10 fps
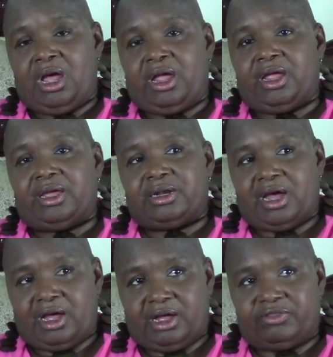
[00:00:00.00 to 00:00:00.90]
And
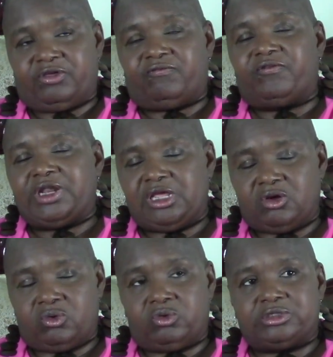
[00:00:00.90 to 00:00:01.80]
the
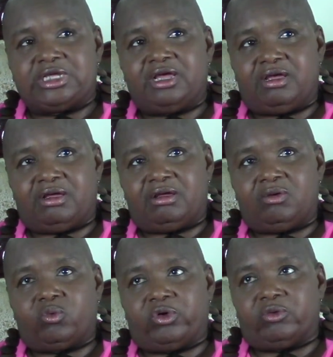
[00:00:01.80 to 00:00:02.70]
videos
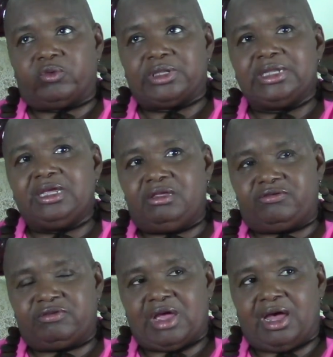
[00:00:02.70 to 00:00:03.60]
were
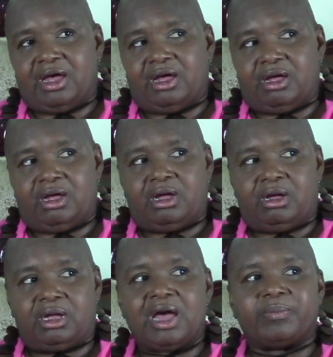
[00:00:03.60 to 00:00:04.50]
released
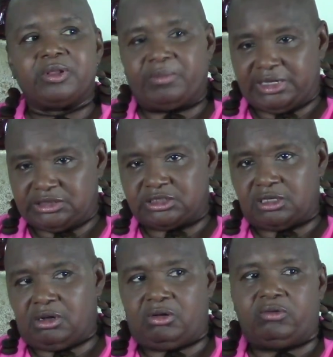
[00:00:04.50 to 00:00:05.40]
a couple of months
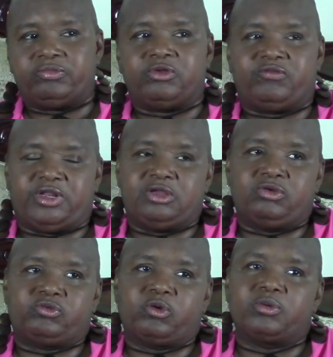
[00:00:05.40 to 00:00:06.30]
ago. The
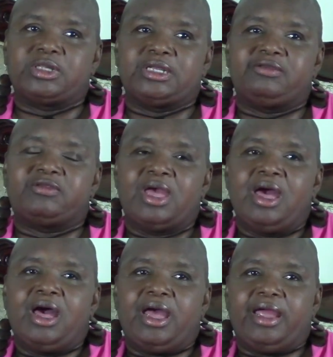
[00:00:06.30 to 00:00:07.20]
videos were released.
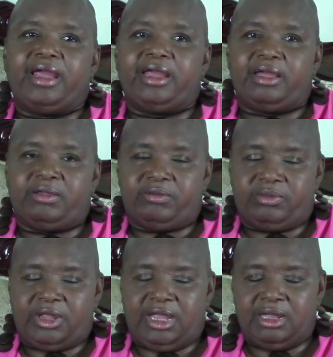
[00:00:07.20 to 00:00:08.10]
And
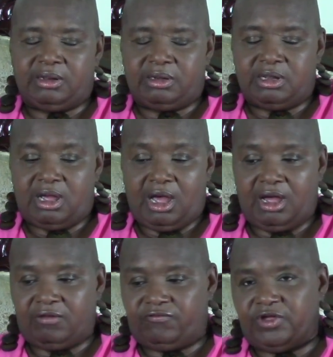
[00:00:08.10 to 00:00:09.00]
in
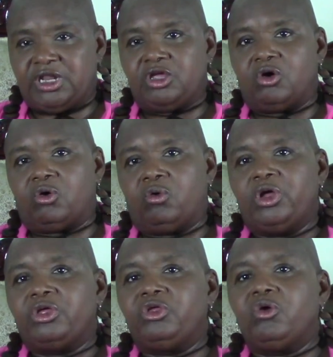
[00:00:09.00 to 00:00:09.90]
the video,
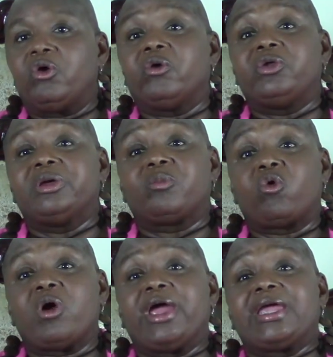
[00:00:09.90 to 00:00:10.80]
you heard him
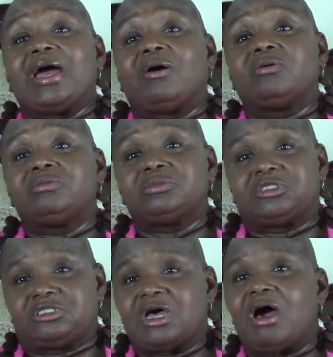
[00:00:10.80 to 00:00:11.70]
crying out,
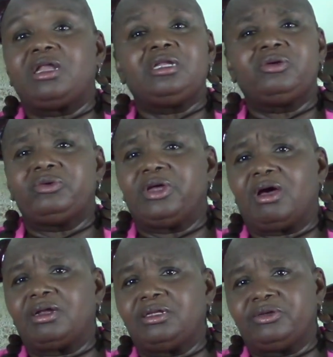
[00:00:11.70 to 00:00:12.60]
just hallelujah,
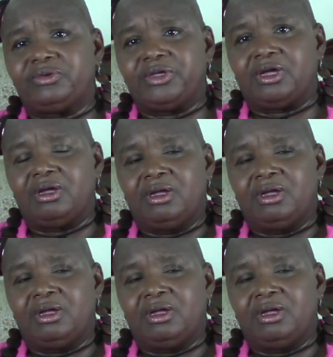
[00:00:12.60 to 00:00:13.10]
hallelujah,